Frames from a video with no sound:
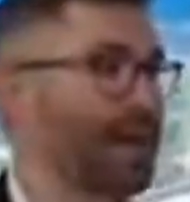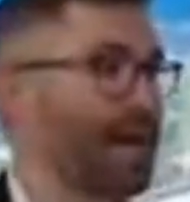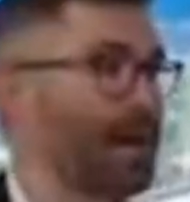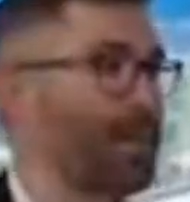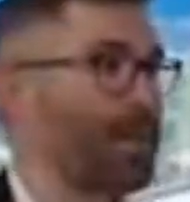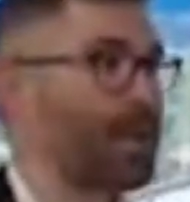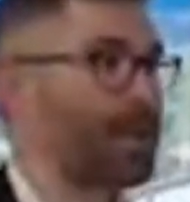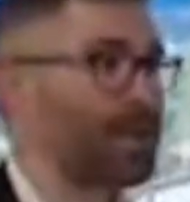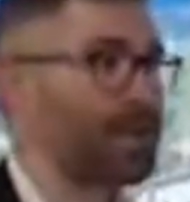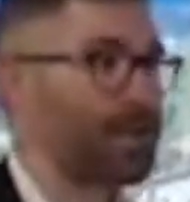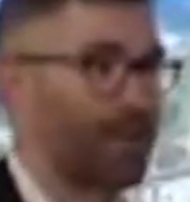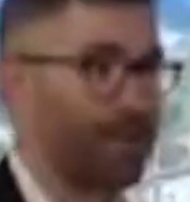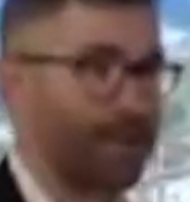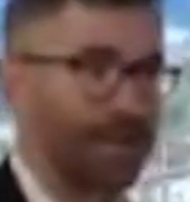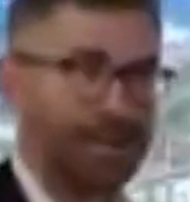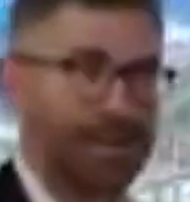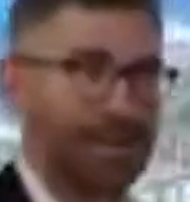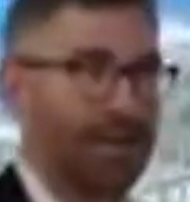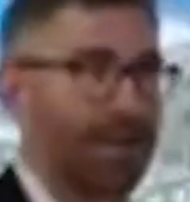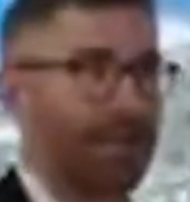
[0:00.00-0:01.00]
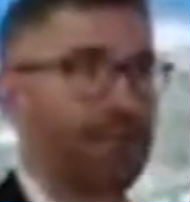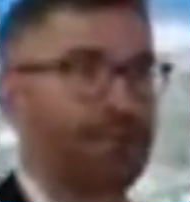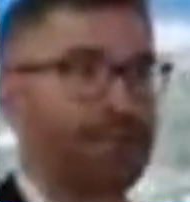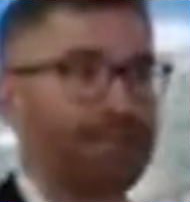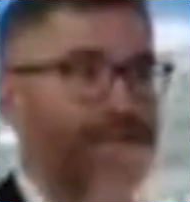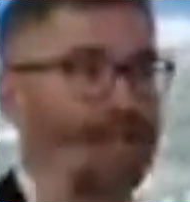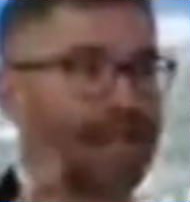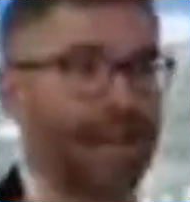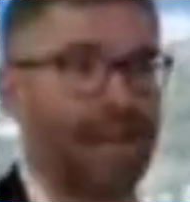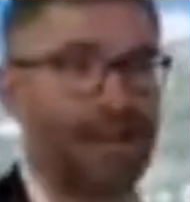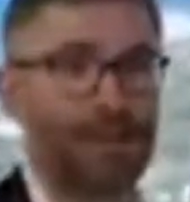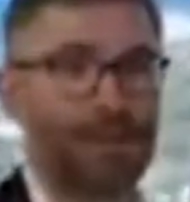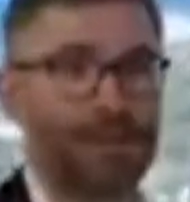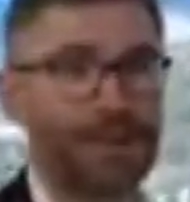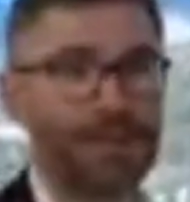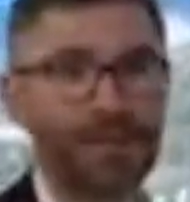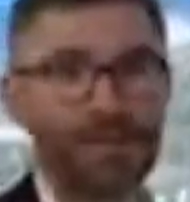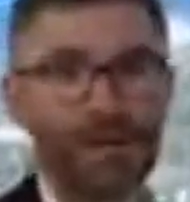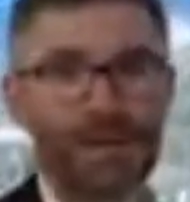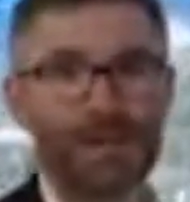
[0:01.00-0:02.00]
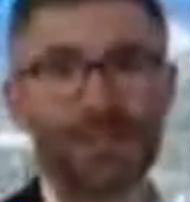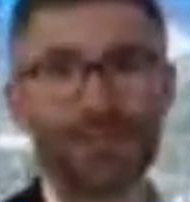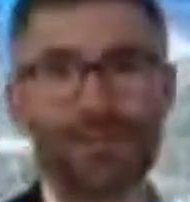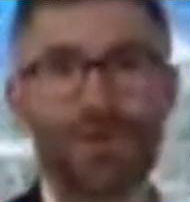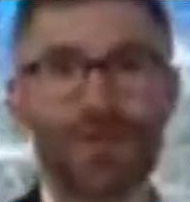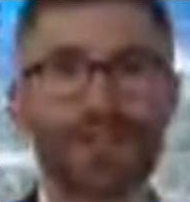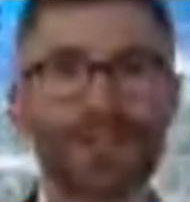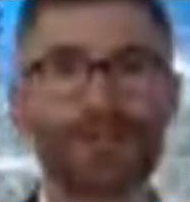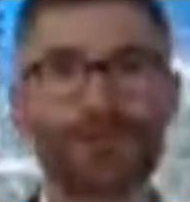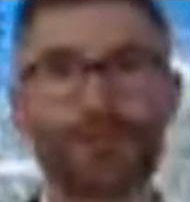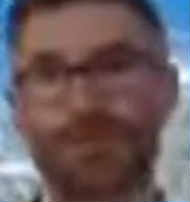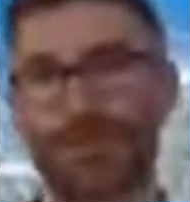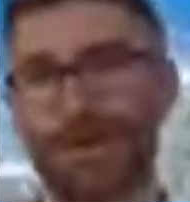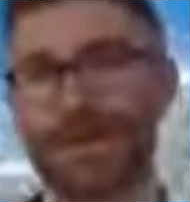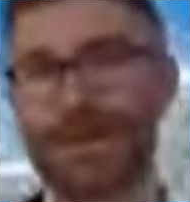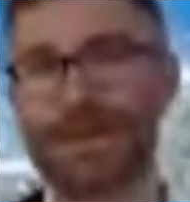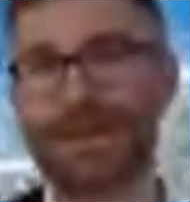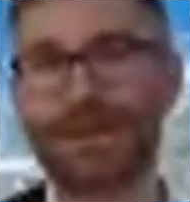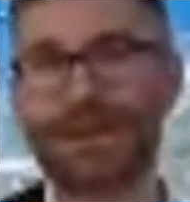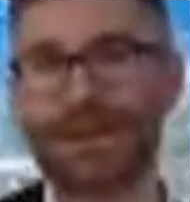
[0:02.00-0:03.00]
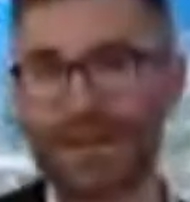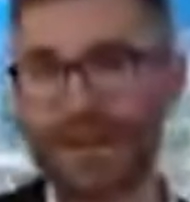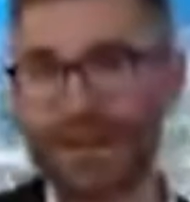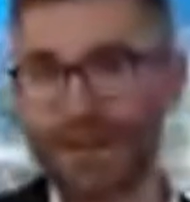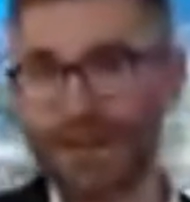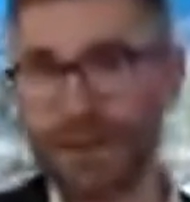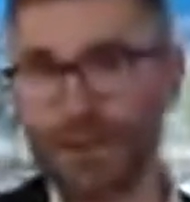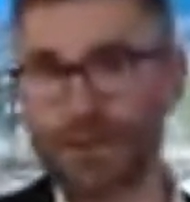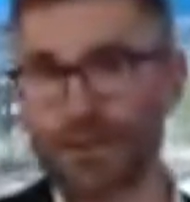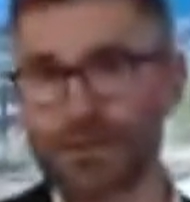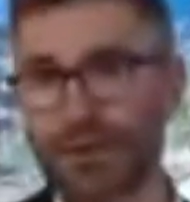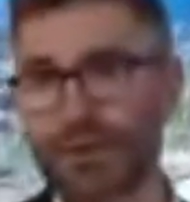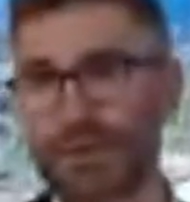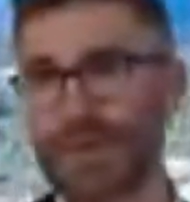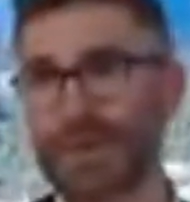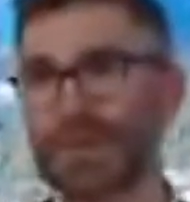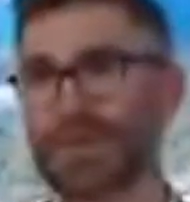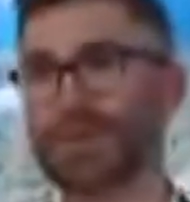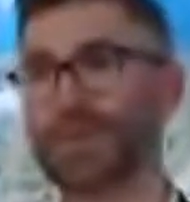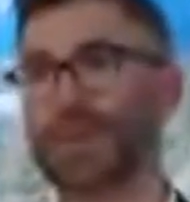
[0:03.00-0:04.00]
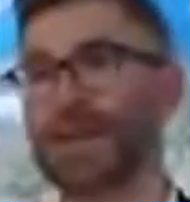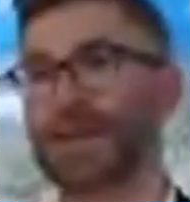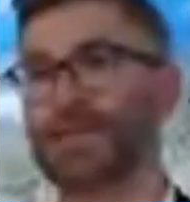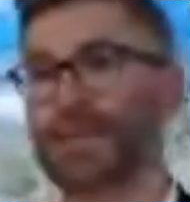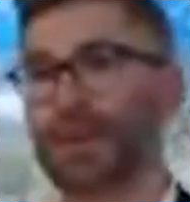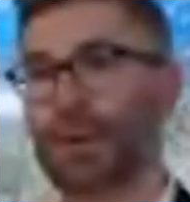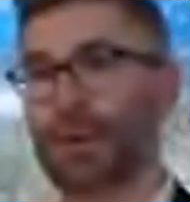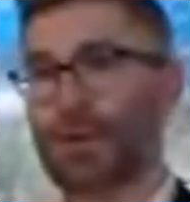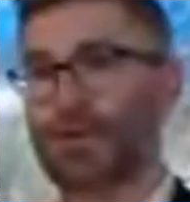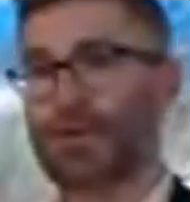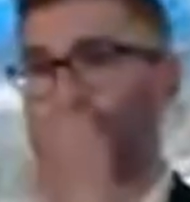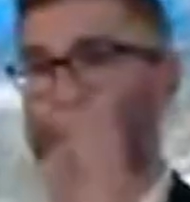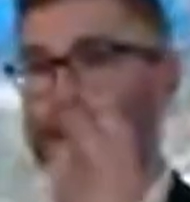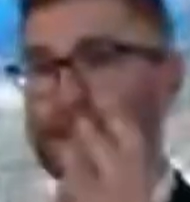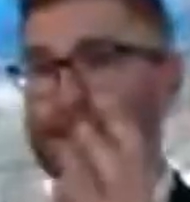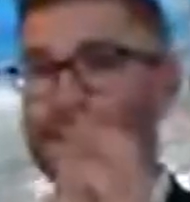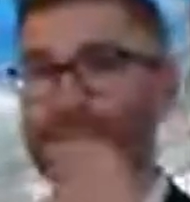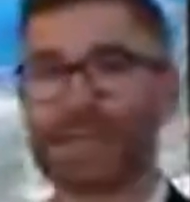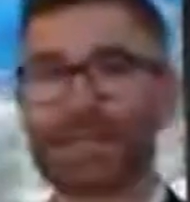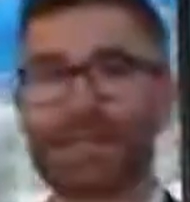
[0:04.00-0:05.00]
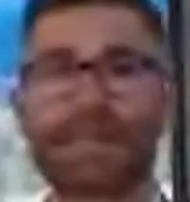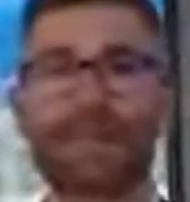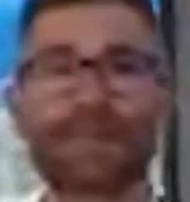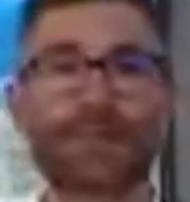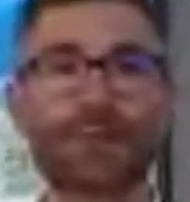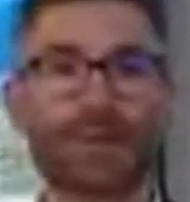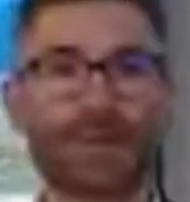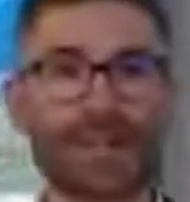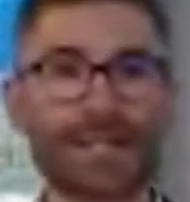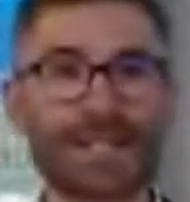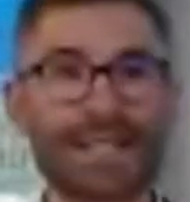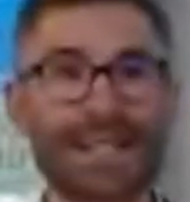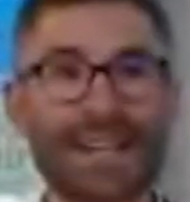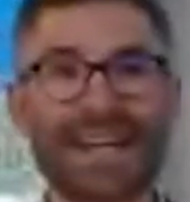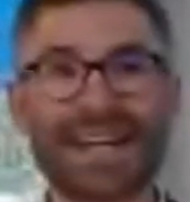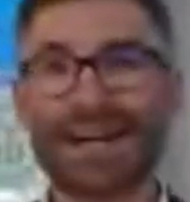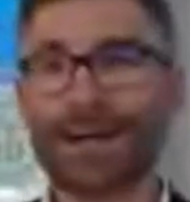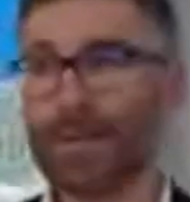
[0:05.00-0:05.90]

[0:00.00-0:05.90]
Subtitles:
And we can talk, of course, at length about the question of whether social media contributed to that polarized discourse.